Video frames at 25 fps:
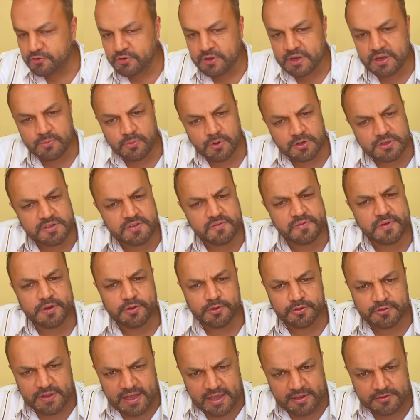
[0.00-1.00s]
You can watch the
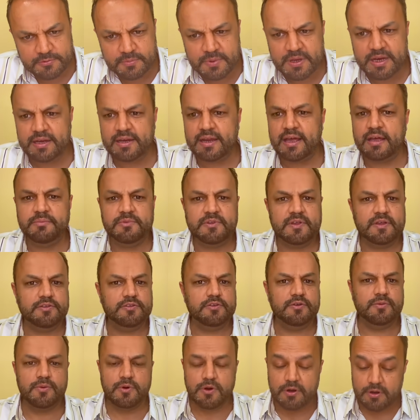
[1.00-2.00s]
videos as many times as
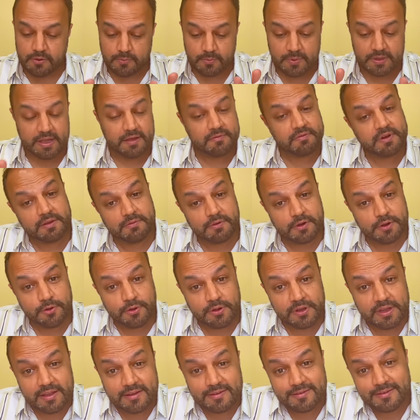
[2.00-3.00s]
you want. With every video,
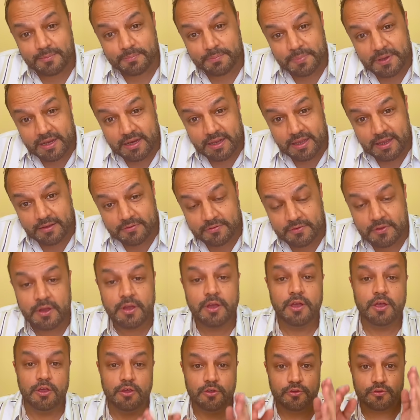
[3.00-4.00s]
there's a PDF.
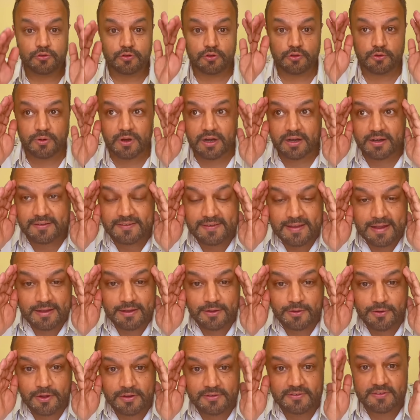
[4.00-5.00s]
So you understand the
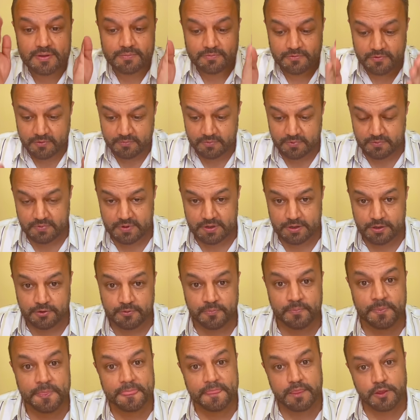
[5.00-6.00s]
concept from the video.
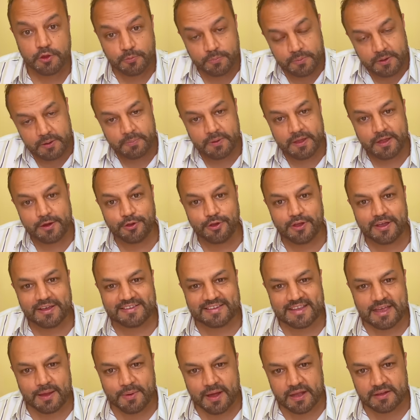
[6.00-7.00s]
You prepare your
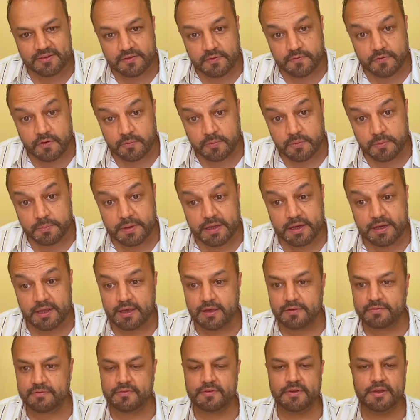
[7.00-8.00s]
exam answer from the
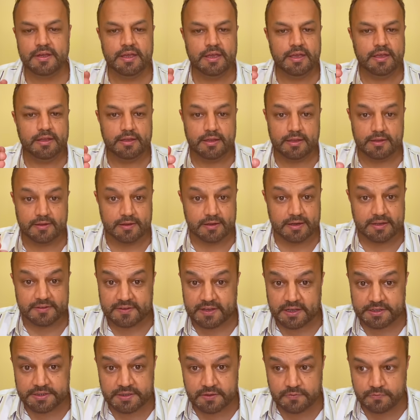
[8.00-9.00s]
PDF. There's a
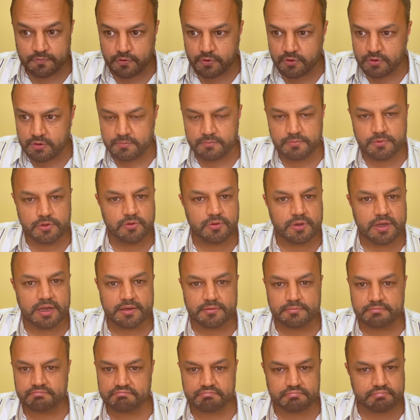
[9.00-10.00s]
discussion forum. You
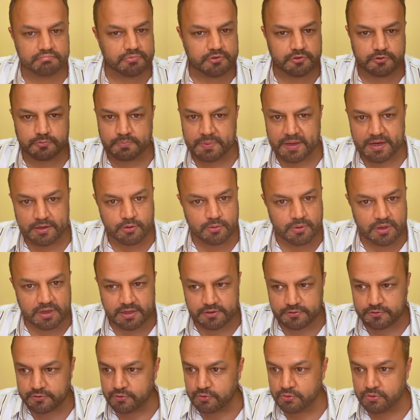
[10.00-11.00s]
can speak to other
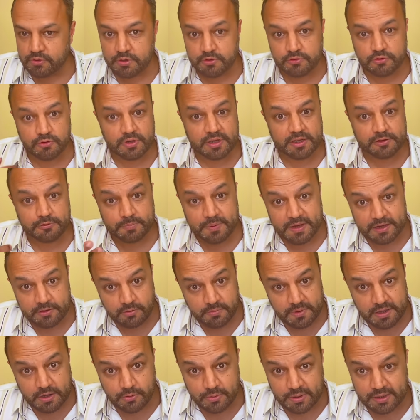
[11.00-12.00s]
students. You can speak to
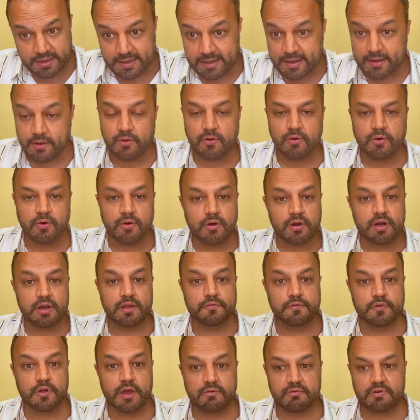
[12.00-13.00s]
me over there. Or
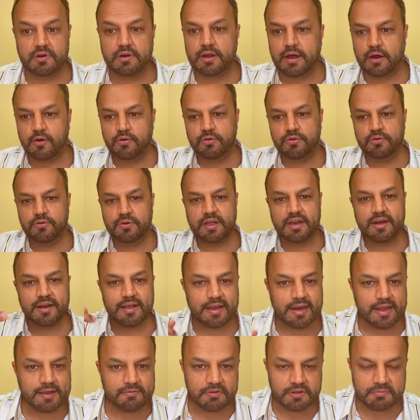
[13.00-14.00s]
if you have a doubt, you can
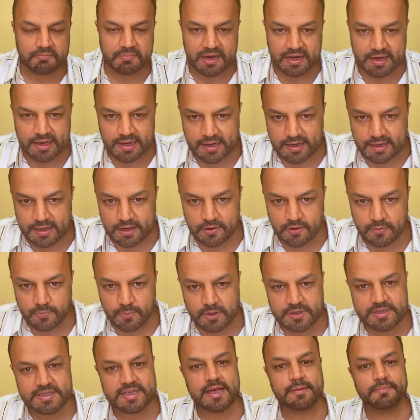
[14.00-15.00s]
connect with me directly on
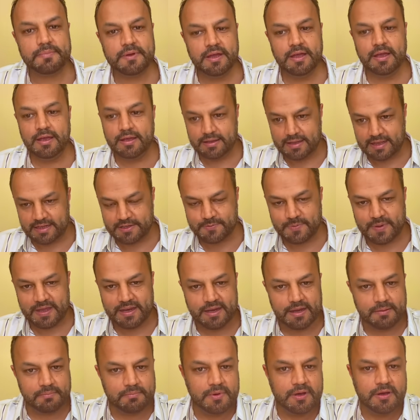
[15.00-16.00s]
WhatsApp. That's my
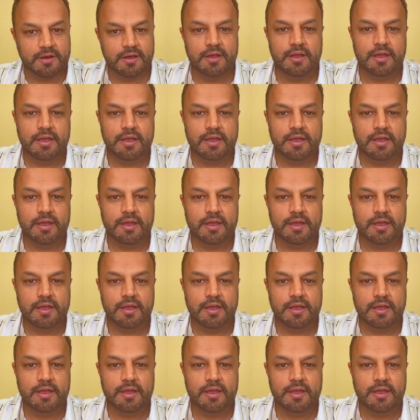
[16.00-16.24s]
number.